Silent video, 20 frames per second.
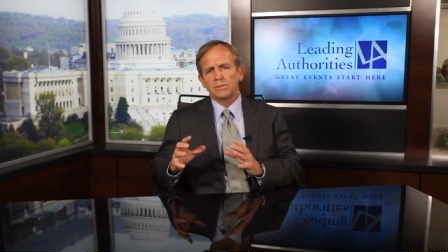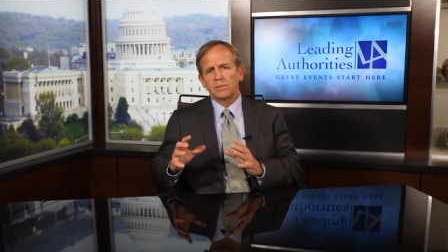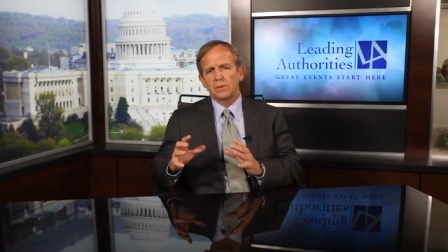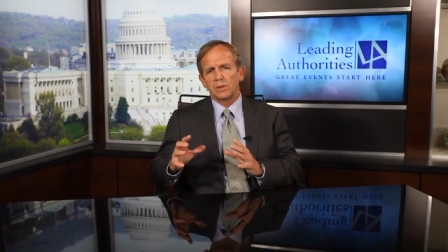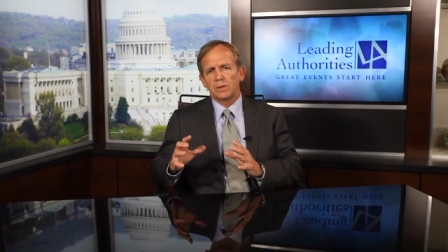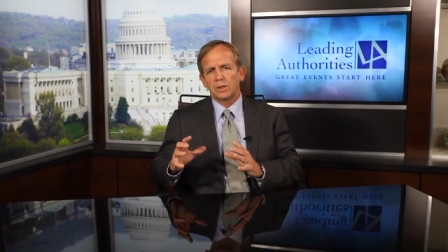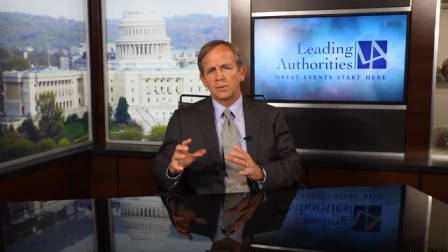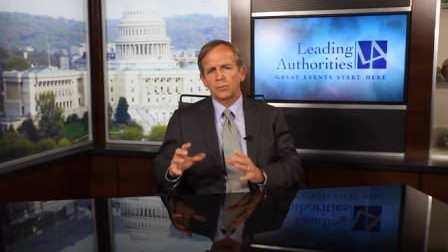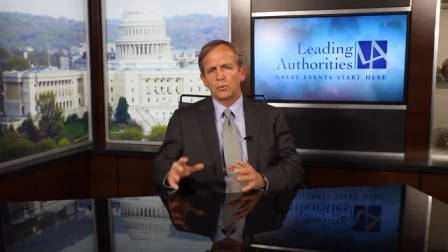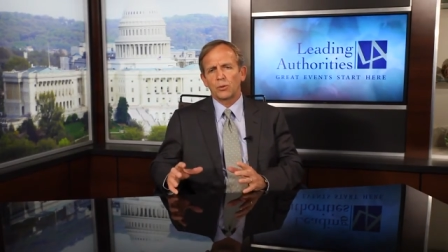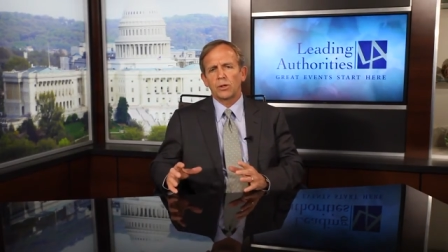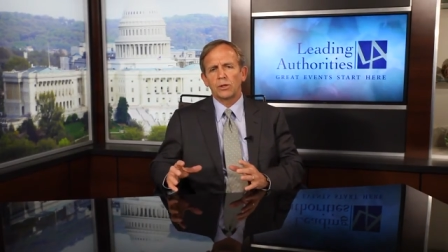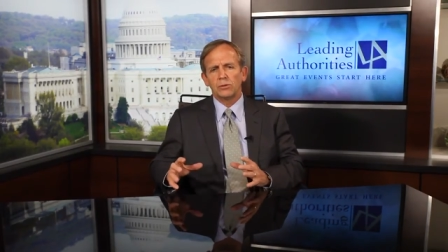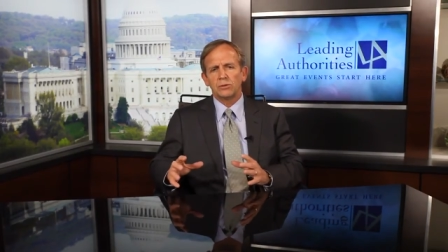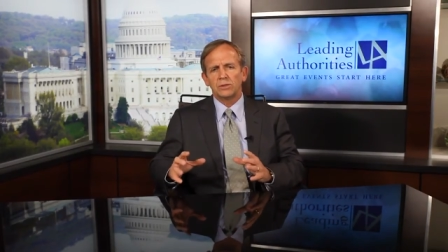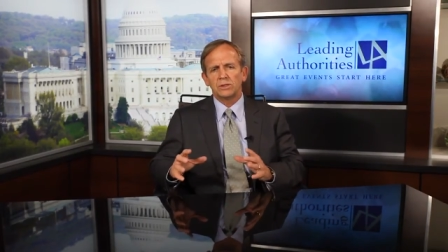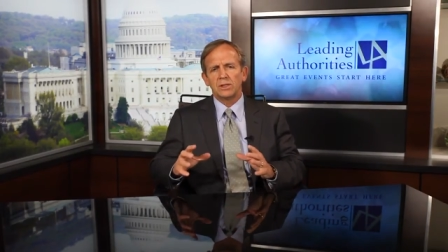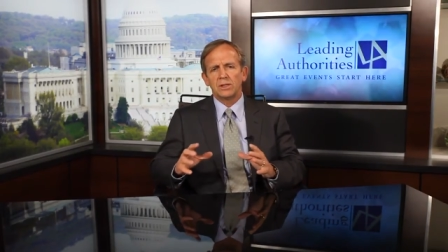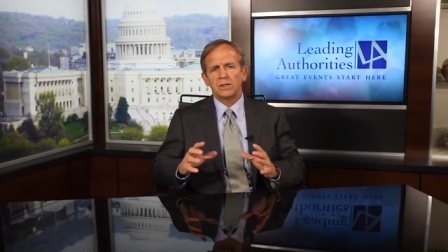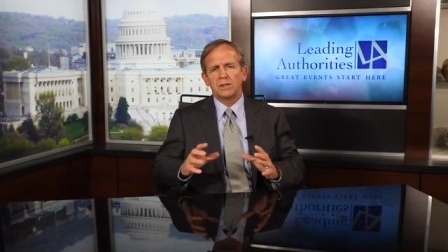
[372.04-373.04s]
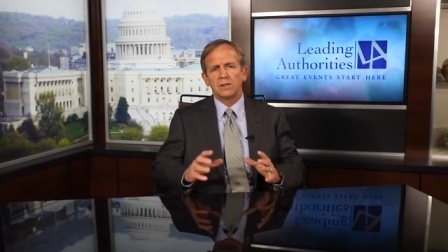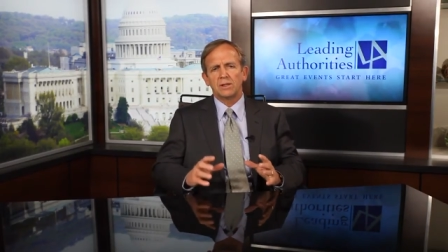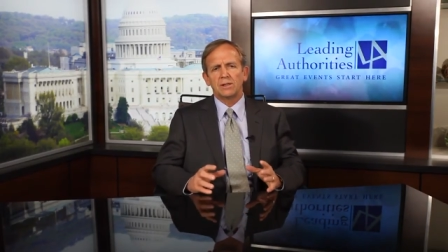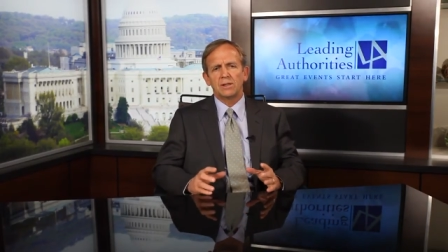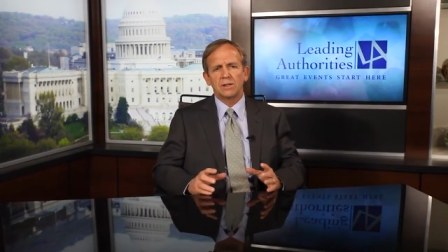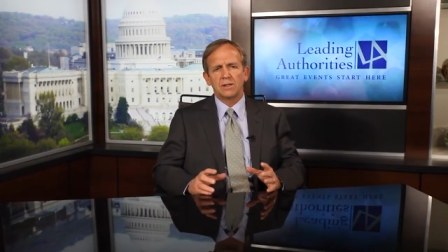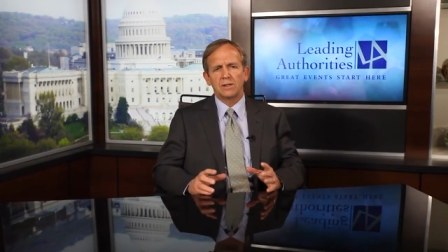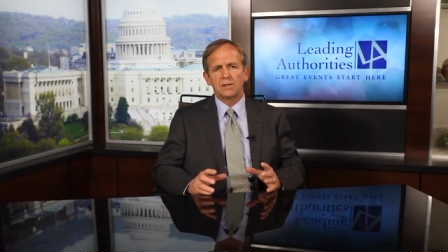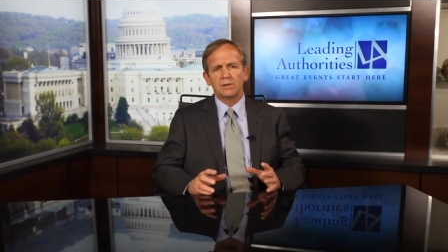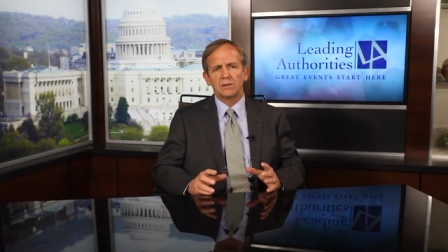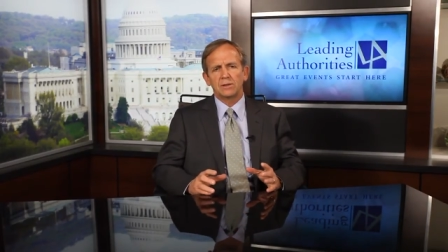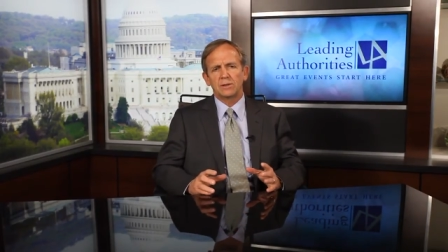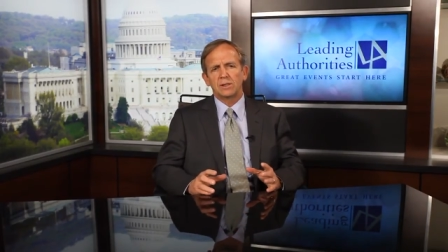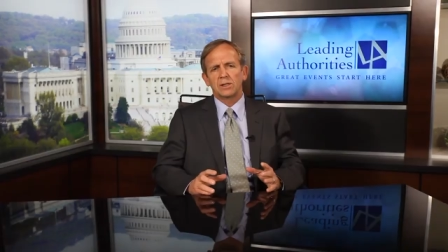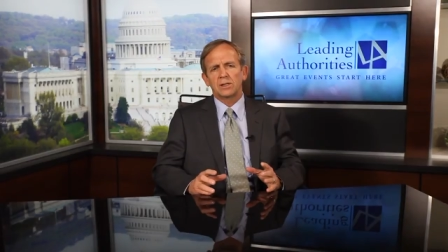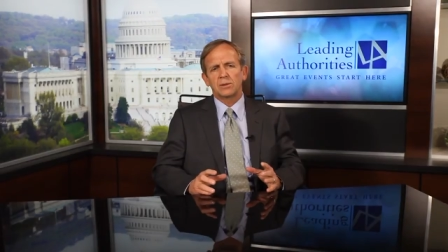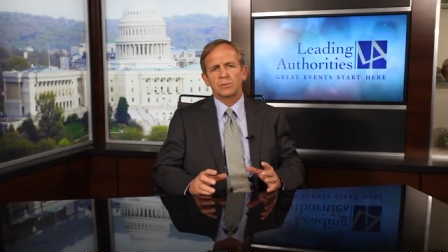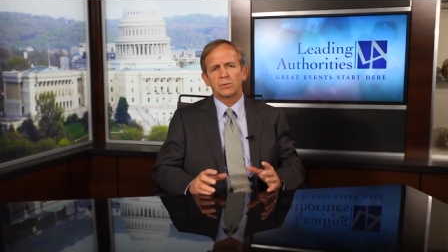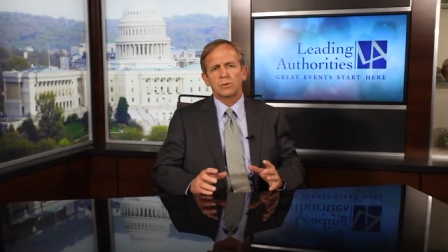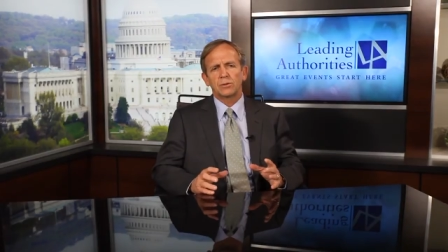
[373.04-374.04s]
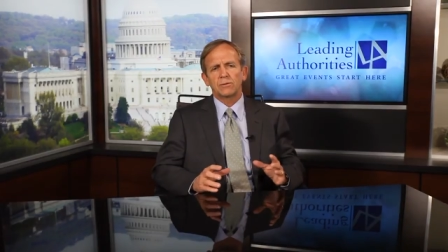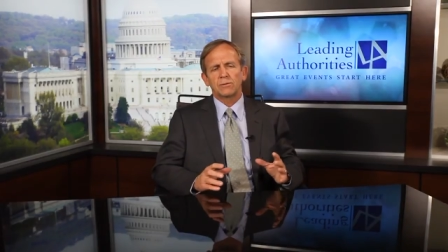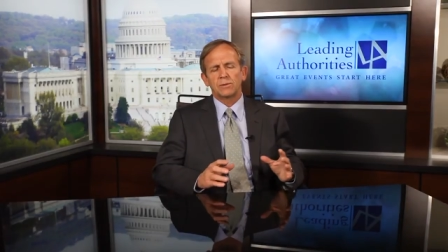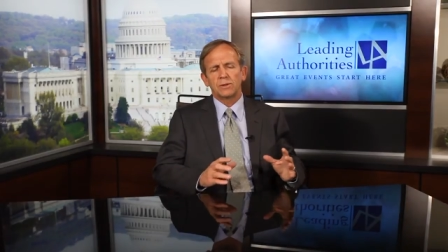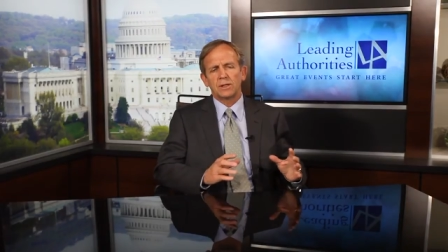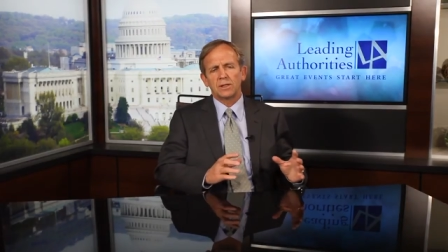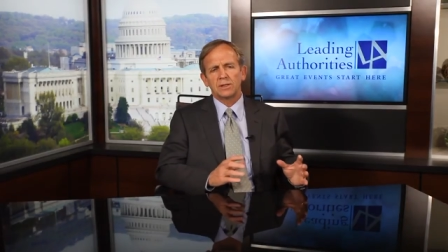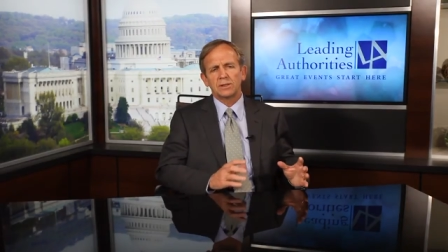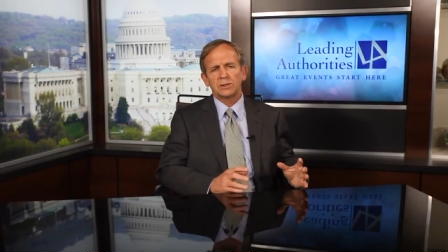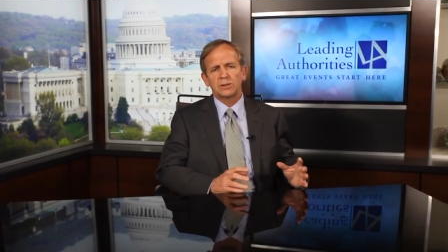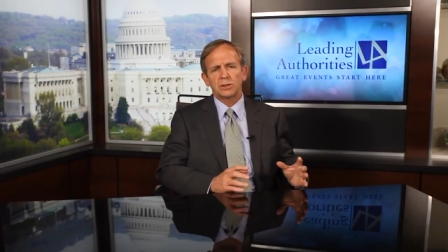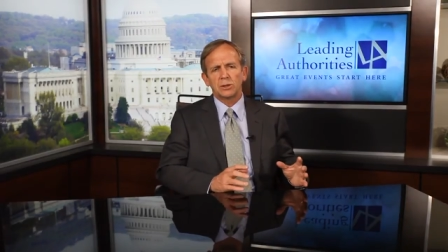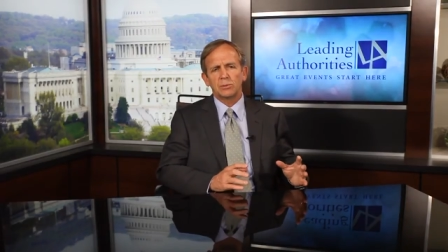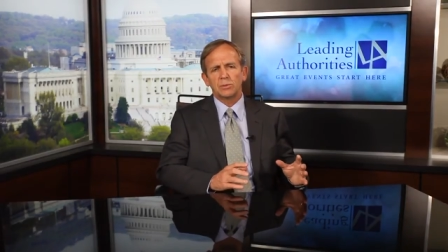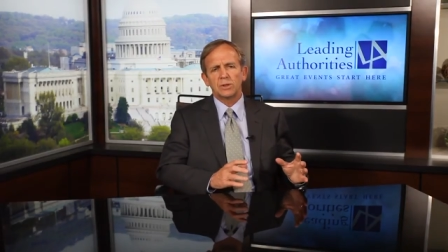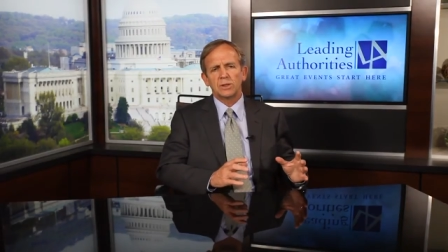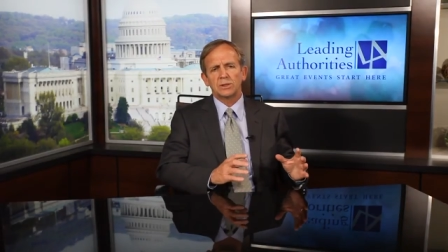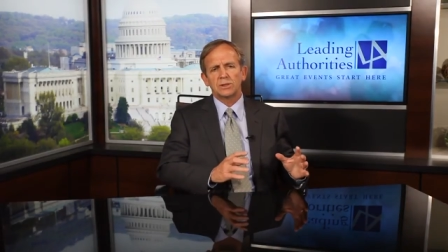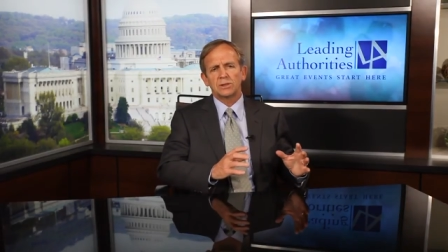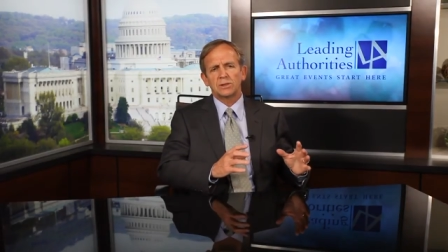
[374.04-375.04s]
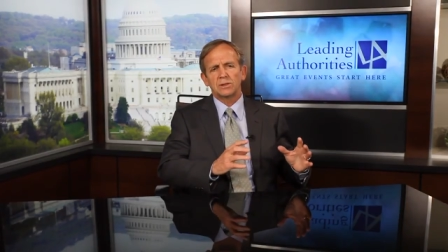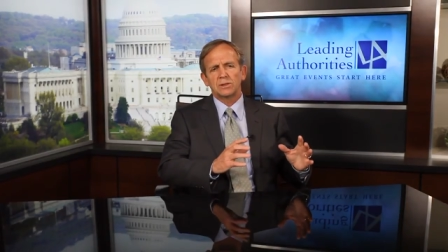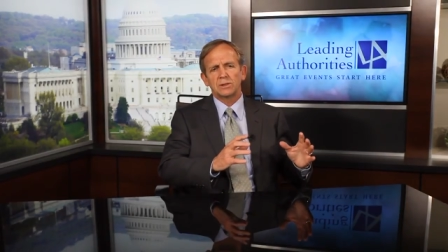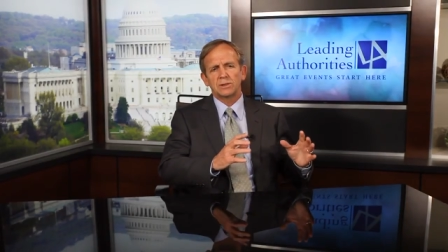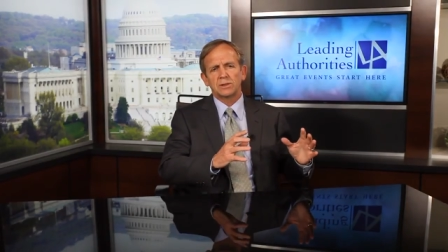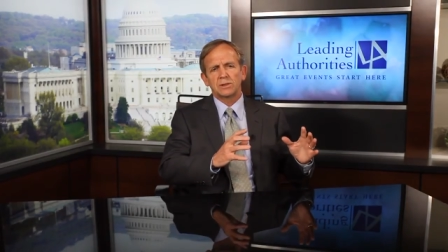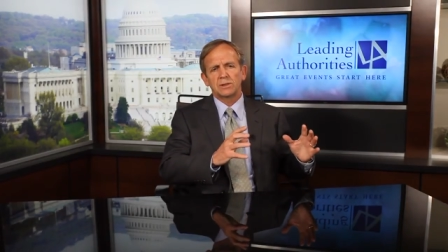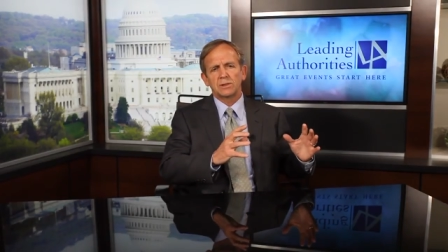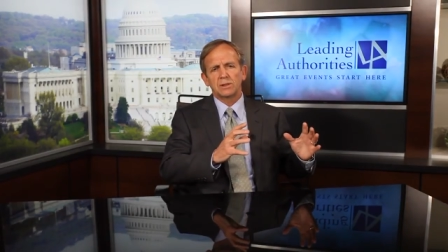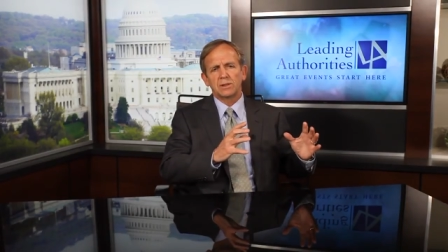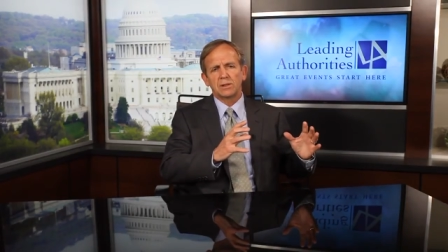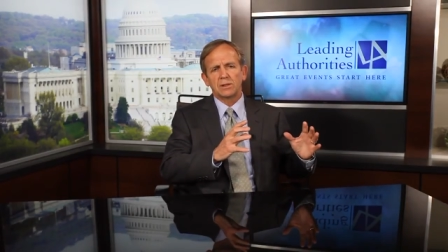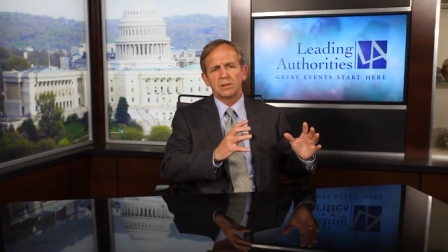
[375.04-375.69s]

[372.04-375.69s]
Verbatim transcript: operators getting in a helicopter, flying some distance,